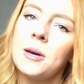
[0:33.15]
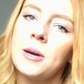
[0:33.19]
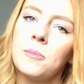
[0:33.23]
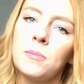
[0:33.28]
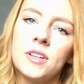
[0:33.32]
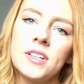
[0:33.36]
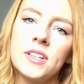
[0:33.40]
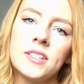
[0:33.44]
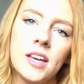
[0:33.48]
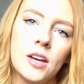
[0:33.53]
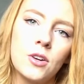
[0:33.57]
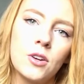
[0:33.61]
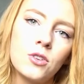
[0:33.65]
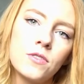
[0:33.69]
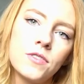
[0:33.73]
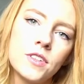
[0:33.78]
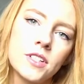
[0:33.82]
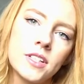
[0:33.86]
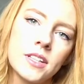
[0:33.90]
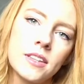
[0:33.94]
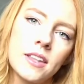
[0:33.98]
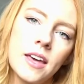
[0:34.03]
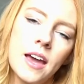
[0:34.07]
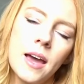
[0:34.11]
please head over
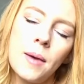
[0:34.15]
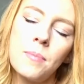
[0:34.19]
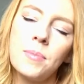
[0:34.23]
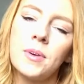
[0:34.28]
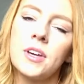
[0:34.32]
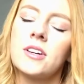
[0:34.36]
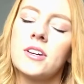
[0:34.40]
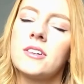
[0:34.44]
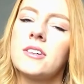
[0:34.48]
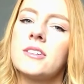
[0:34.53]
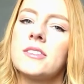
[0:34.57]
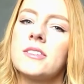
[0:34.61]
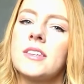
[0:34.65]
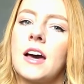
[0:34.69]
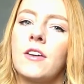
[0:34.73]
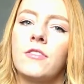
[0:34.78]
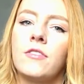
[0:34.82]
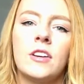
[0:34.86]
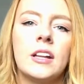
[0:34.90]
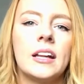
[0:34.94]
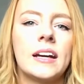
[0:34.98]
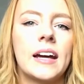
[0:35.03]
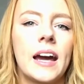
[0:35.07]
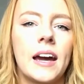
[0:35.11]
to there because I
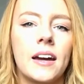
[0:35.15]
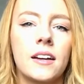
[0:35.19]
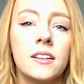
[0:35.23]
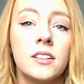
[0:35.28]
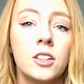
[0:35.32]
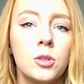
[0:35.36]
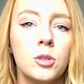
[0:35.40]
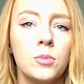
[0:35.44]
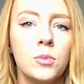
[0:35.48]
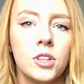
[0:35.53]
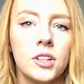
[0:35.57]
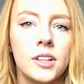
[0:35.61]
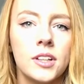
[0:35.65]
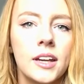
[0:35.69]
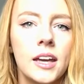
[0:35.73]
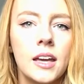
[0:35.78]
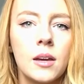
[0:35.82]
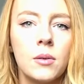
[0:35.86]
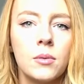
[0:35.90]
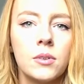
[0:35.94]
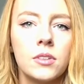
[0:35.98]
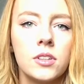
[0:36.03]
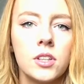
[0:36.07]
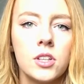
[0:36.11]
feel like I can
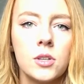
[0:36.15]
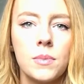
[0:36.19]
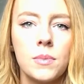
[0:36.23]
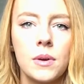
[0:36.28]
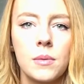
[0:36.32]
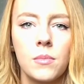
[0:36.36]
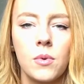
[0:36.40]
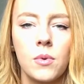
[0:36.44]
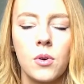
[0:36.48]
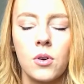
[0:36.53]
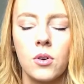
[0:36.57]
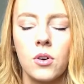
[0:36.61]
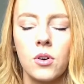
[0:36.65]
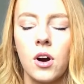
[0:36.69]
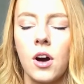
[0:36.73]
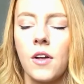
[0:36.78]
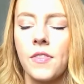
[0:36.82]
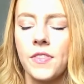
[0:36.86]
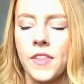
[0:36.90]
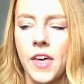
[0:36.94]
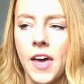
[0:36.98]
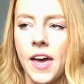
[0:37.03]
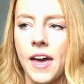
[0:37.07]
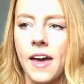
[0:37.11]
communicate with you a bit more
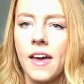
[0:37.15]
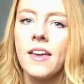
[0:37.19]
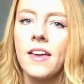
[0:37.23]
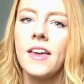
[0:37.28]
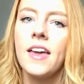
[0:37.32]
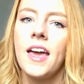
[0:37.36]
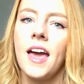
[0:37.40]
on there,